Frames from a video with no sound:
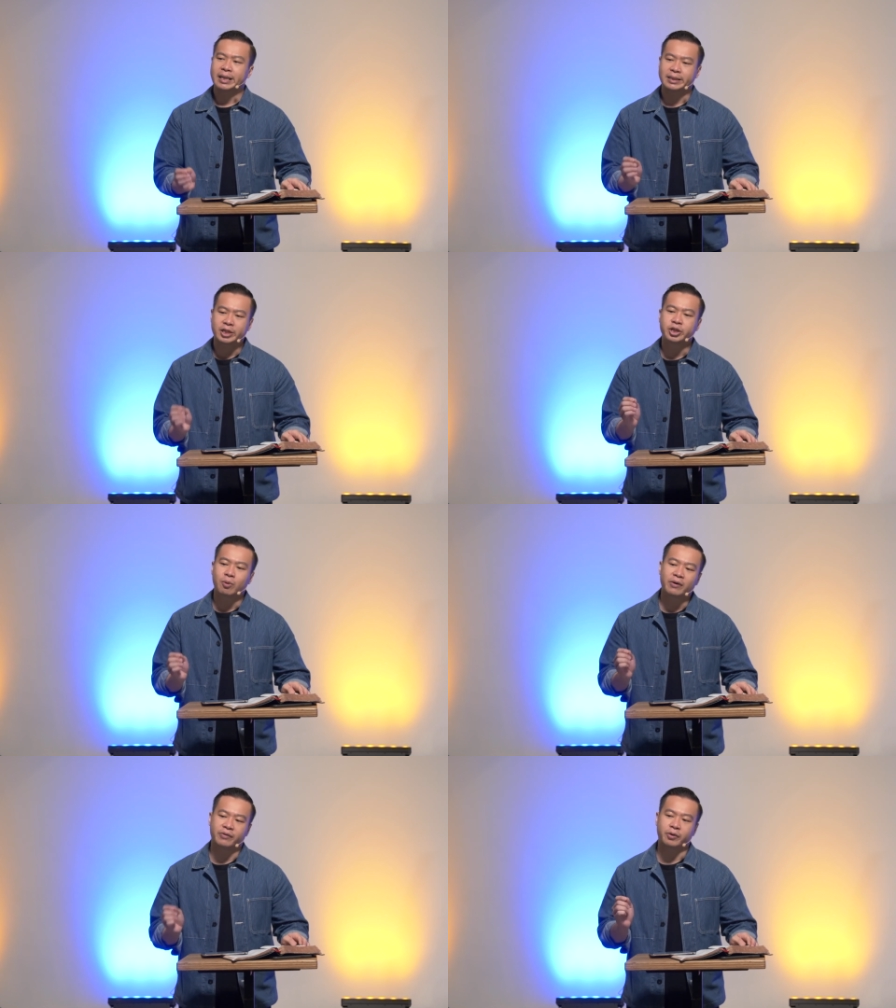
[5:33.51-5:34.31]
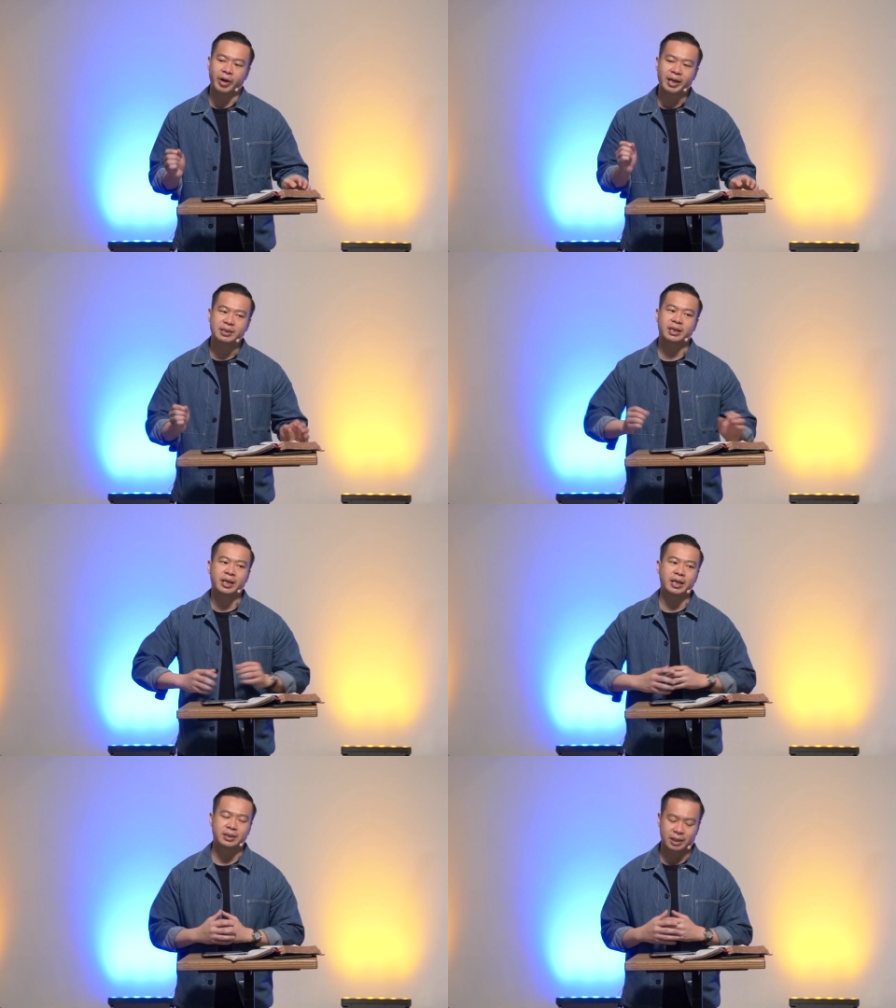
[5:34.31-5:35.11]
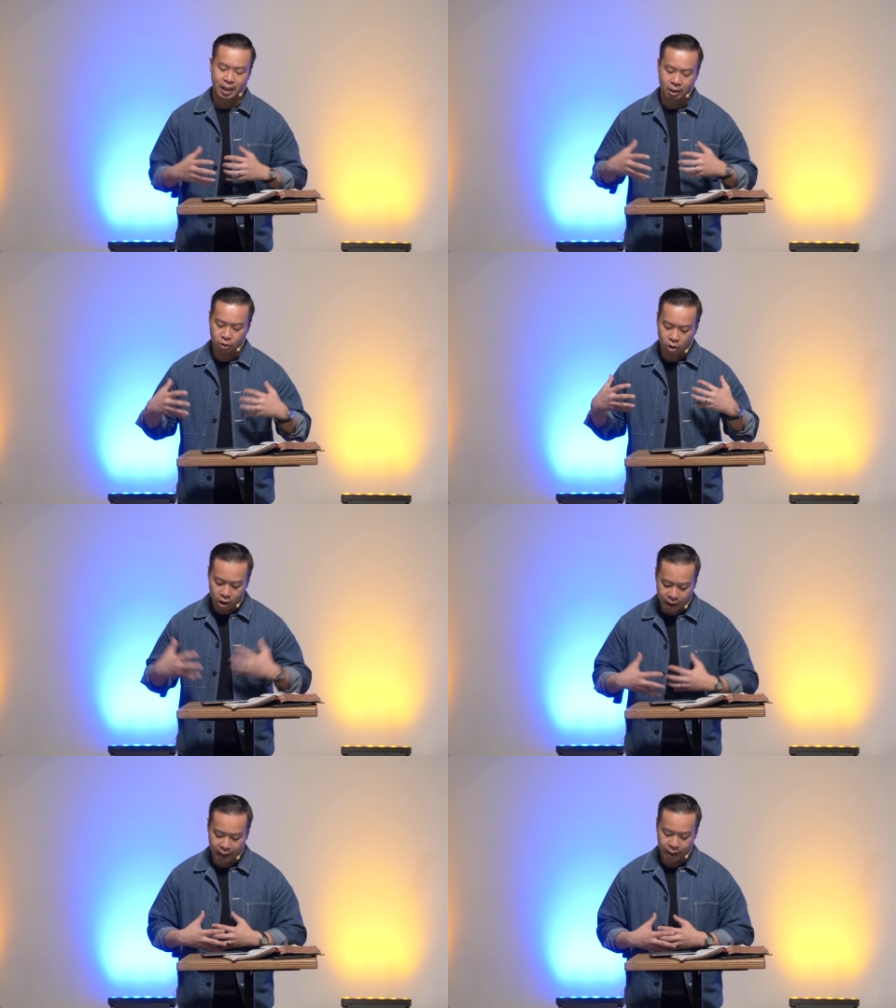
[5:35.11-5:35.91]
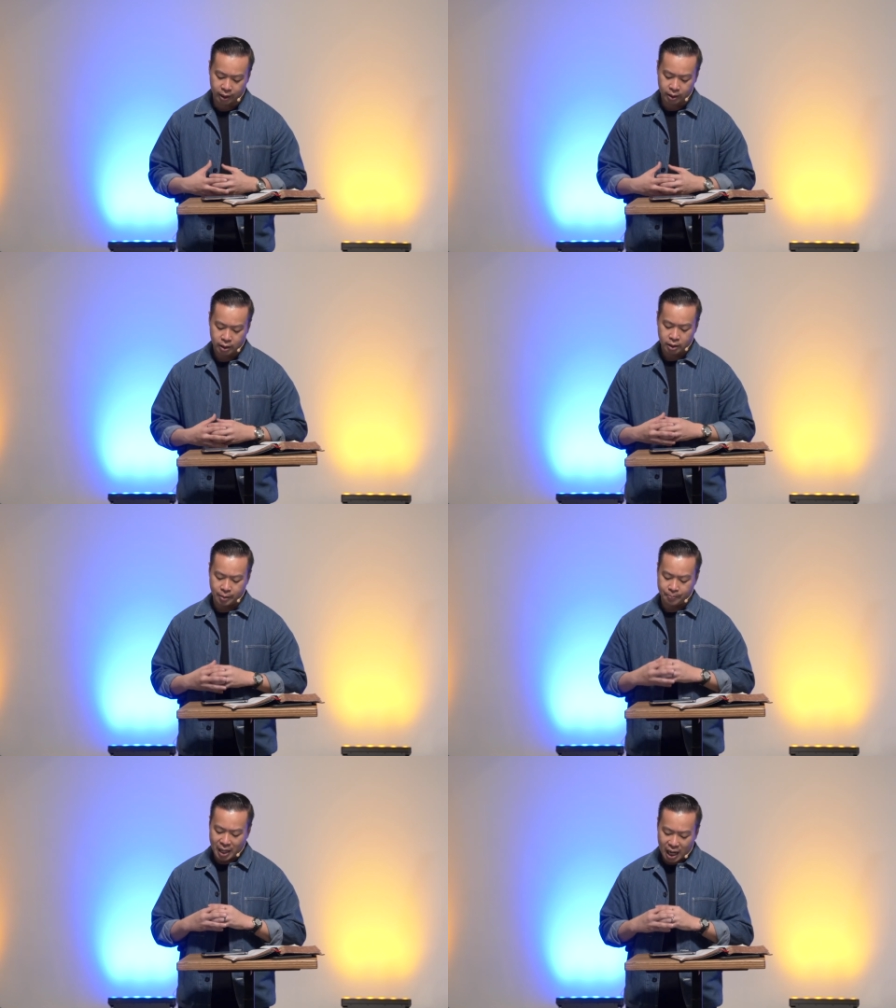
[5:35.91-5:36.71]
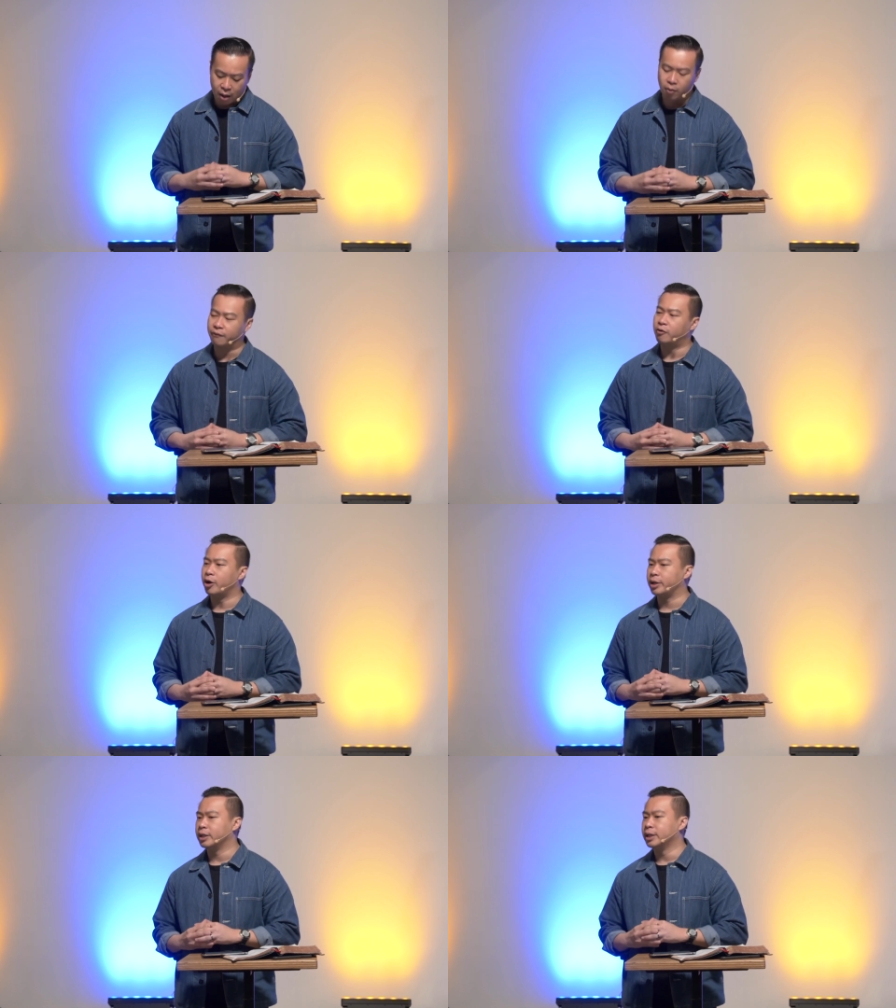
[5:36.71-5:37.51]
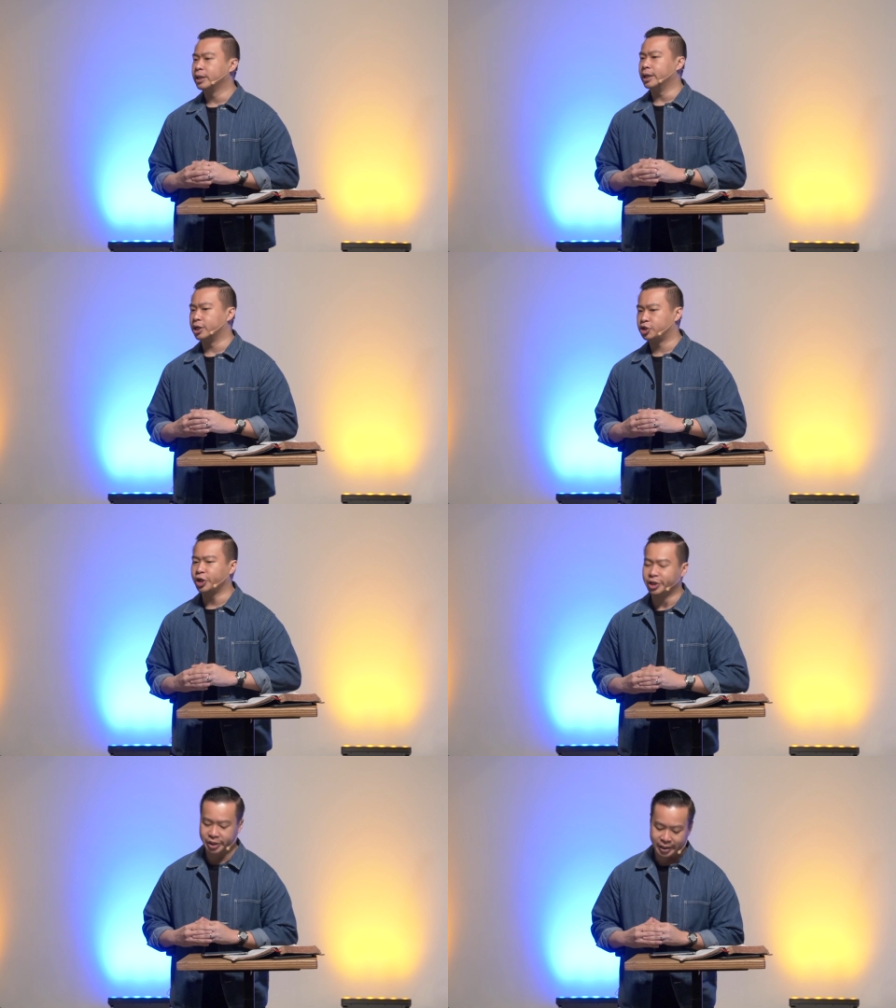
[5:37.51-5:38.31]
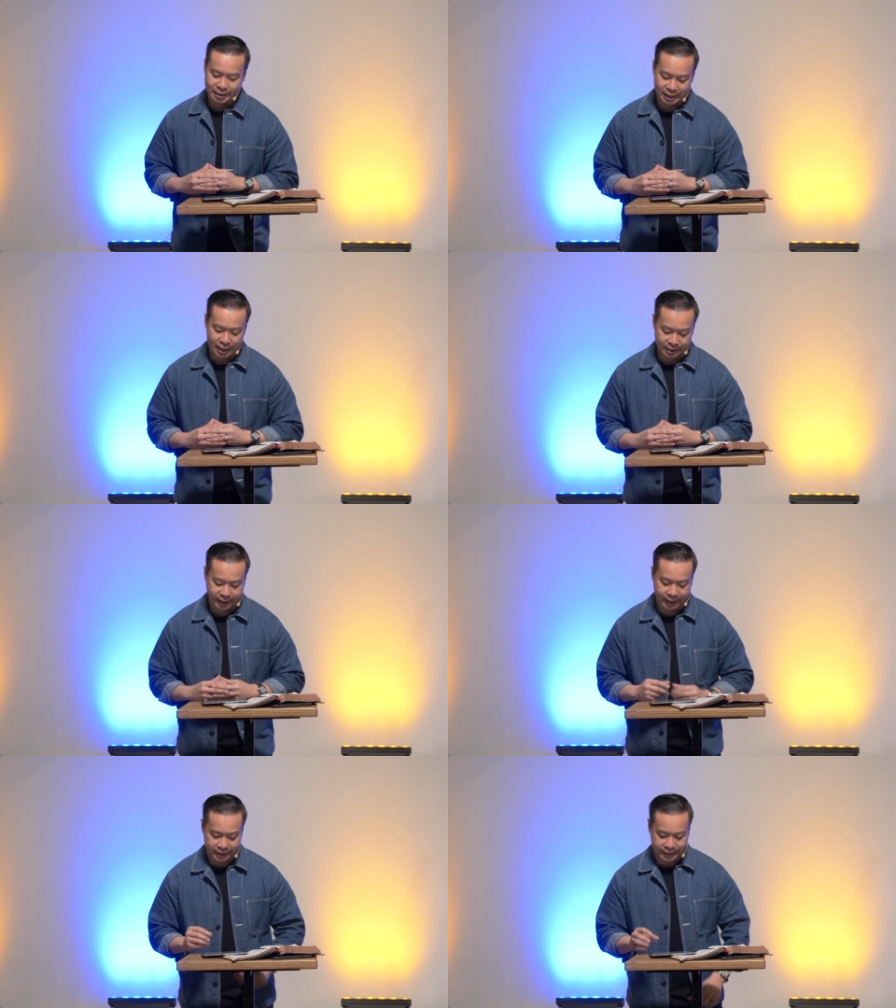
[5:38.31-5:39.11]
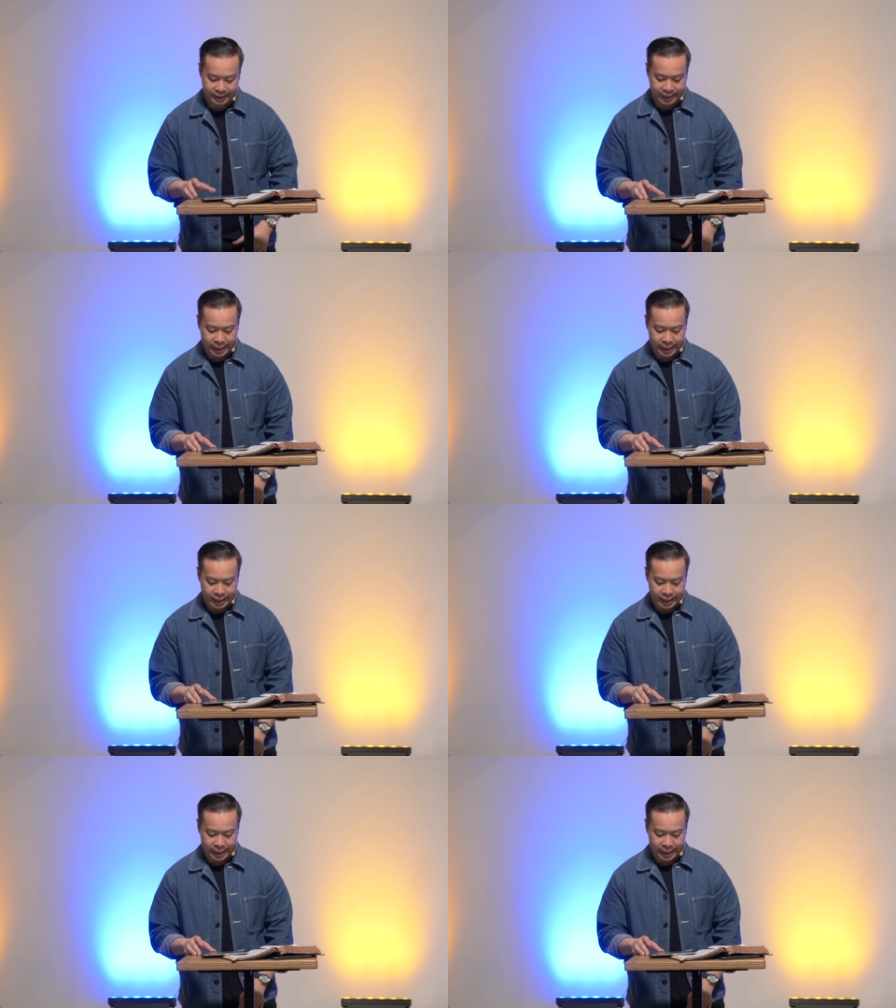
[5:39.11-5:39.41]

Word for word: is actually one of the greatest keys in unlocking the power of God in the church in these last days?